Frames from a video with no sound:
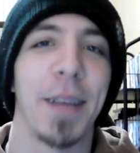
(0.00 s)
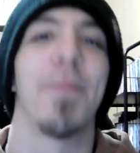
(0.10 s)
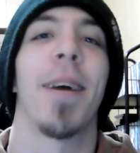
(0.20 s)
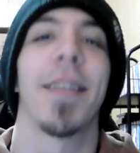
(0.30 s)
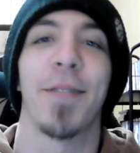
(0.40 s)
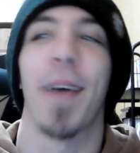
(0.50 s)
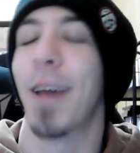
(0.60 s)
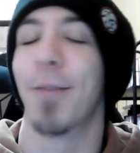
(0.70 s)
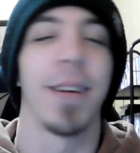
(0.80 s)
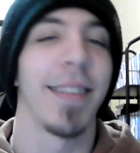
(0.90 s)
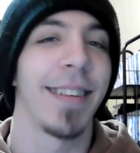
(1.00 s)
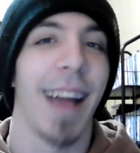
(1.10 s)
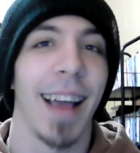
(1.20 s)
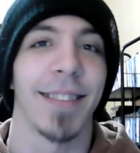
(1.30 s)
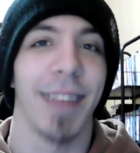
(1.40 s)
You must have had a really
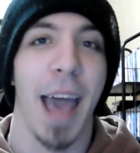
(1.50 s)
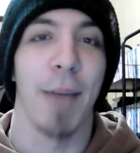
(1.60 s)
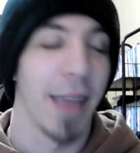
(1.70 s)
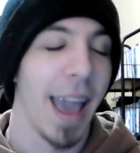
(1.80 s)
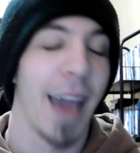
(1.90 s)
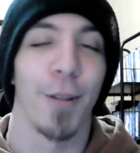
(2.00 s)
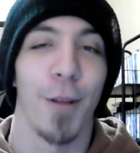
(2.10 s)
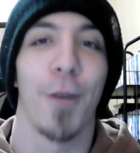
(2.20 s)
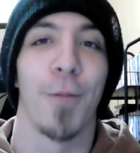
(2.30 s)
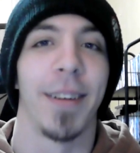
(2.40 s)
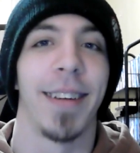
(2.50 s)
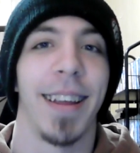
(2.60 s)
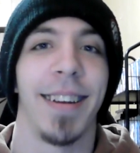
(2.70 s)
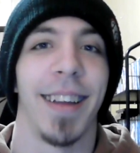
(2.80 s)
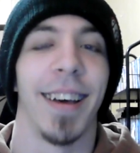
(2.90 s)
nice nap. You had a long one, didn't you?